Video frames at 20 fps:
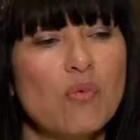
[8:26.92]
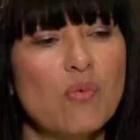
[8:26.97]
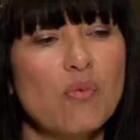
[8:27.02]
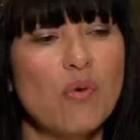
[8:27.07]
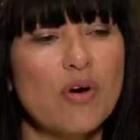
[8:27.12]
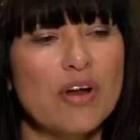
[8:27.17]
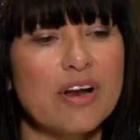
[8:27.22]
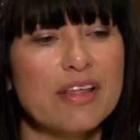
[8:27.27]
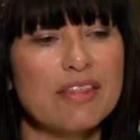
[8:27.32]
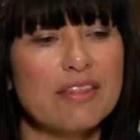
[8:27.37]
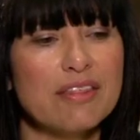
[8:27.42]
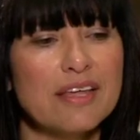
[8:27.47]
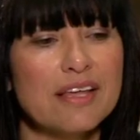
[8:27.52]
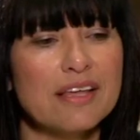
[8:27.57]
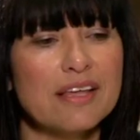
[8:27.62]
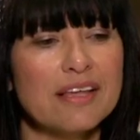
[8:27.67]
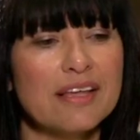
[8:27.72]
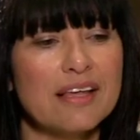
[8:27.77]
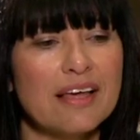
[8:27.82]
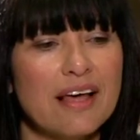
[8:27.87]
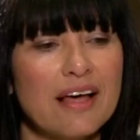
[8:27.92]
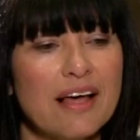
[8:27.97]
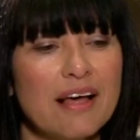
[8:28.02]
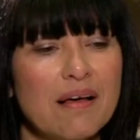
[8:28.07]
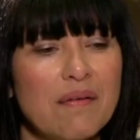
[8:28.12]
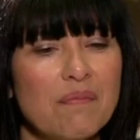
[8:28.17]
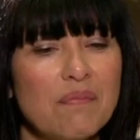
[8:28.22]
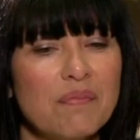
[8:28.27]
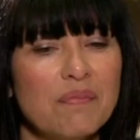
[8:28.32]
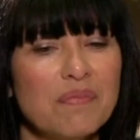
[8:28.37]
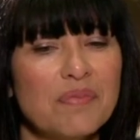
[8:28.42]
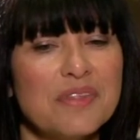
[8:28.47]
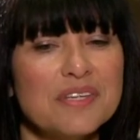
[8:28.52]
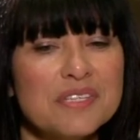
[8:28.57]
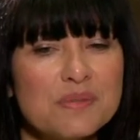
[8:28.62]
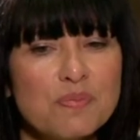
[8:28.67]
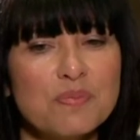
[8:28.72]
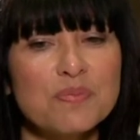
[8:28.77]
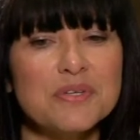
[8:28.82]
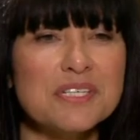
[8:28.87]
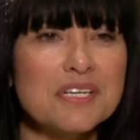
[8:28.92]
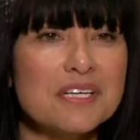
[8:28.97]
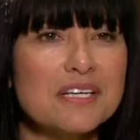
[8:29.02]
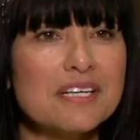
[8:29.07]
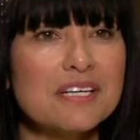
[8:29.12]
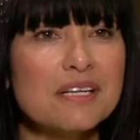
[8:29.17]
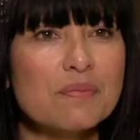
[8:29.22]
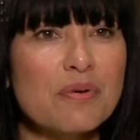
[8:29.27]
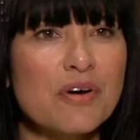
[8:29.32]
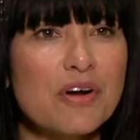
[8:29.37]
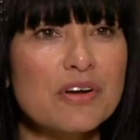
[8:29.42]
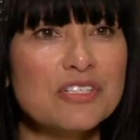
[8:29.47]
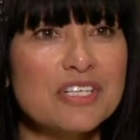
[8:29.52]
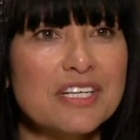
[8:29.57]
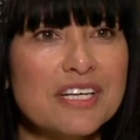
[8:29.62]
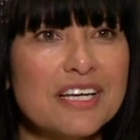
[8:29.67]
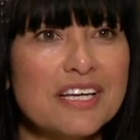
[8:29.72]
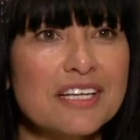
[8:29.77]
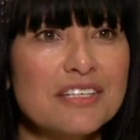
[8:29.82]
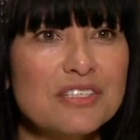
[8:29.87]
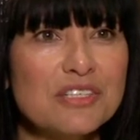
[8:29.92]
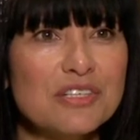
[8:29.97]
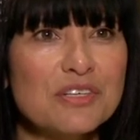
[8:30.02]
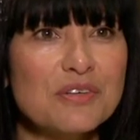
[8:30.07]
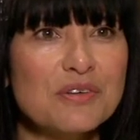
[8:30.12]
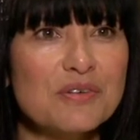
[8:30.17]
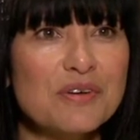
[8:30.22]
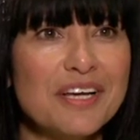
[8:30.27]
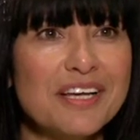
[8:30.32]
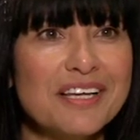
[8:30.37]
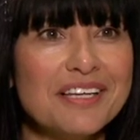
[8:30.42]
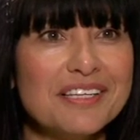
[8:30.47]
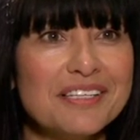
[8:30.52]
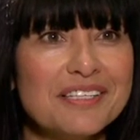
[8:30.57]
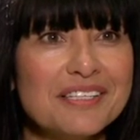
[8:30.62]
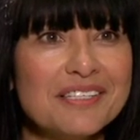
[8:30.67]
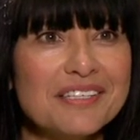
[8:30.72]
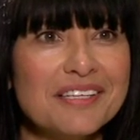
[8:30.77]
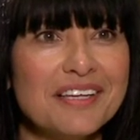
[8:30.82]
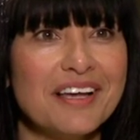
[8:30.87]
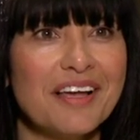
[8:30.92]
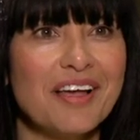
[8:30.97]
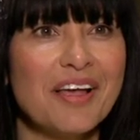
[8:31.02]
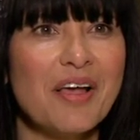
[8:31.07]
What I think this particular project can do is